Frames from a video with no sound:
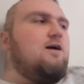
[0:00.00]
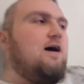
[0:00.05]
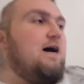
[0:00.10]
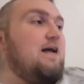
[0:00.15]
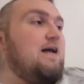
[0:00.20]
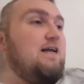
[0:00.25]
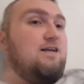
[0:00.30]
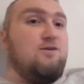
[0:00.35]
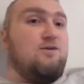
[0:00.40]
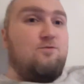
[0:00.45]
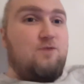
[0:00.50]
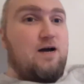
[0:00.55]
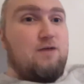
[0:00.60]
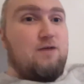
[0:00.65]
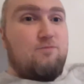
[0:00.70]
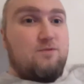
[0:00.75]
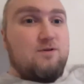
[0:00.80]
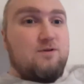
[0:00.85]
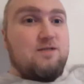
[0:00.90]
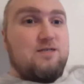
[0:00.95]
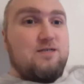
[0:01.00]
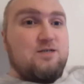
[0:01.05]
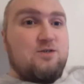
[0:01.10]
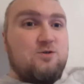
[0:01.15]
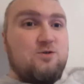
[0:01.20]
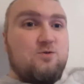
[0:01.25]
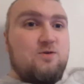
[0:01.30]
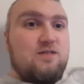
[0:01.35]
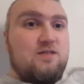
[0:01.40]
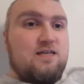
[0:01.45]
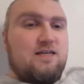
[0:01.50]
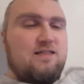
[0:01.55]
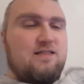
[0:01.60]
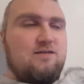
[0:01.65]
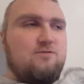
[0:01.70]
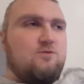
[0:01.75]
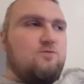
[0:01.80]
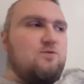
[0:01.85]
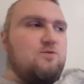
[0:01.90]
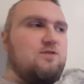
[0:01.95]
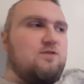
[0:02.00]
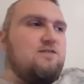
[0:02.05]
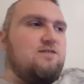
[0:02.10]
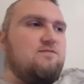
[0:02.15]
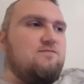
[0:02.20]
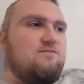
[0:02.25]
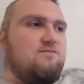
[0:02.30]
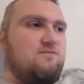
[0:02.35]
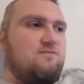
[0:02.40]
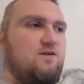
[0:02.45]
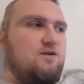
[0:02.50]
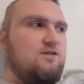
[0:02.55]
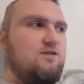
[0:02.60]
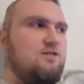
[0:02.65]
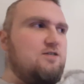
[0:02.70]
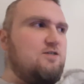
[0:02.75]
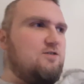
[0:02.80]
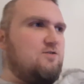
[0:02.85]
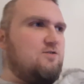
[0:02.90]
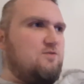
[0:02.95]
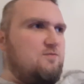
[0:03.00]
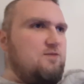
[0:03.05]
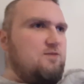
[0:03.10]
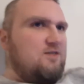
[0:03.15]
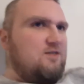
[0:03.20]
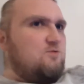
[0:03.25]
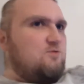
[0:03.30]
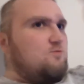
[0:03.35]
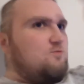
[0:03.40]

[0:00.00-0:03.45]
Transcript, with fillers: I I really enjoy that. That was really fun to just help me just